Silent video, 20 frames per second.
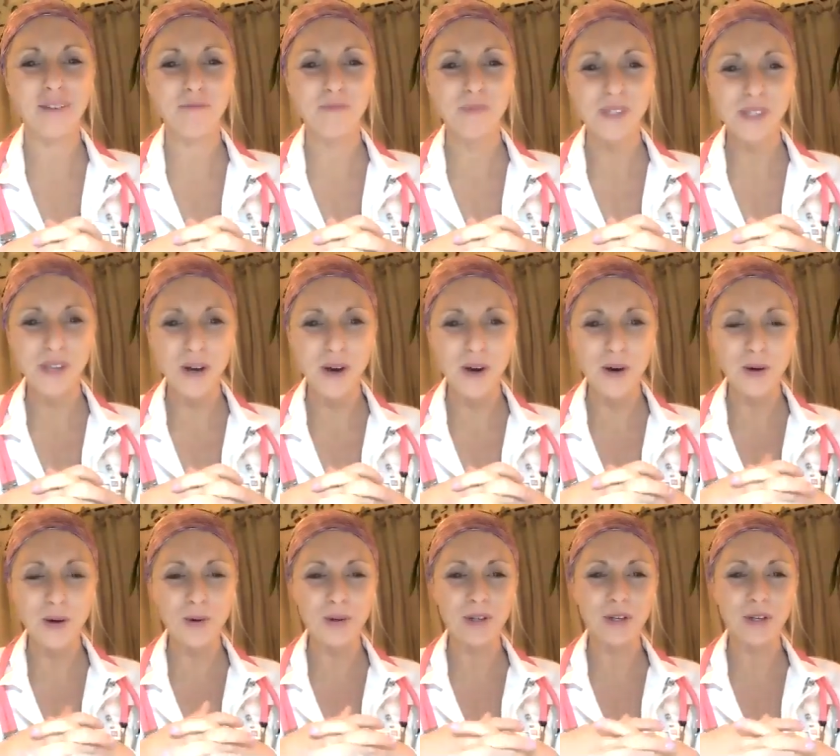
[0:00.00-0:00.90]

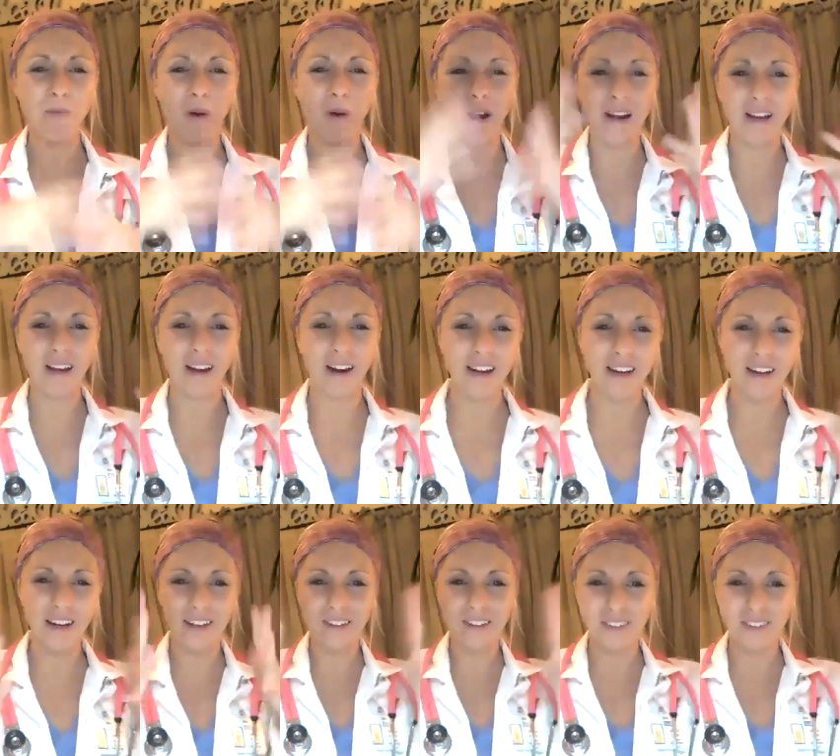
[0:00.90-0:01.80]
So your body kind of,
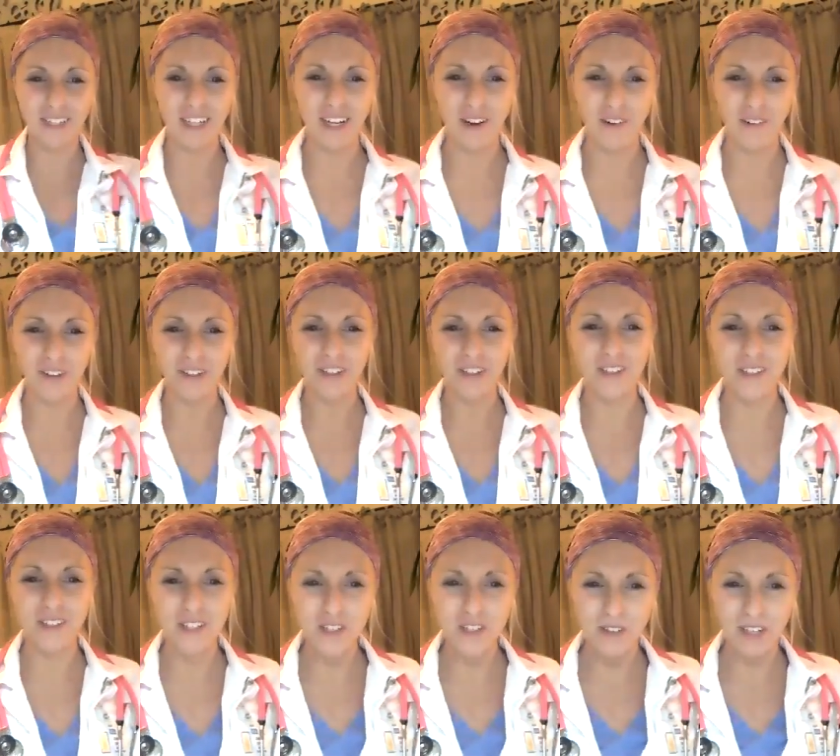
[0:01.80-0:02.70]

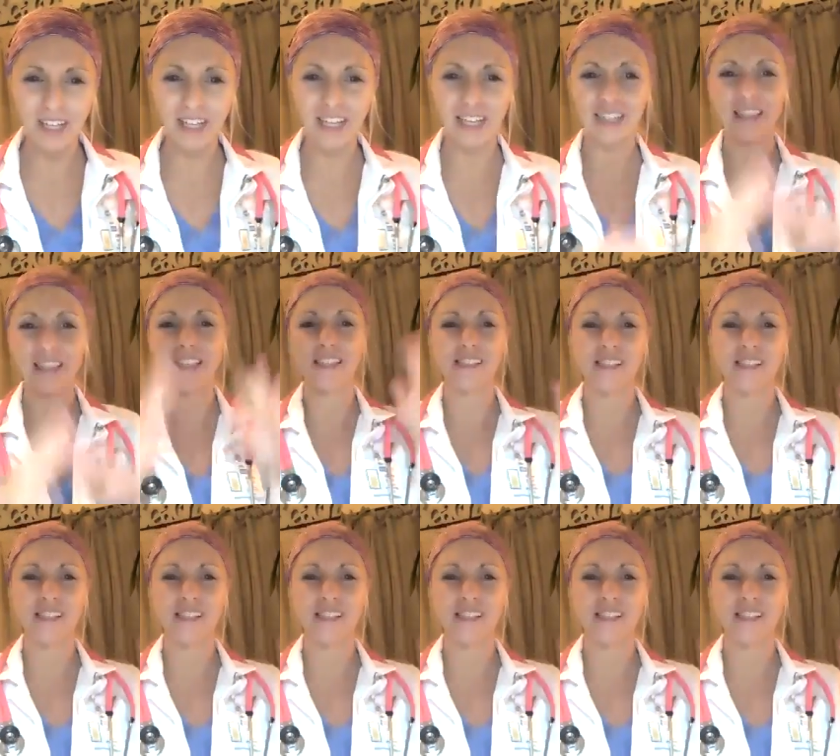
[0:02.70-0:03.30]
you can get this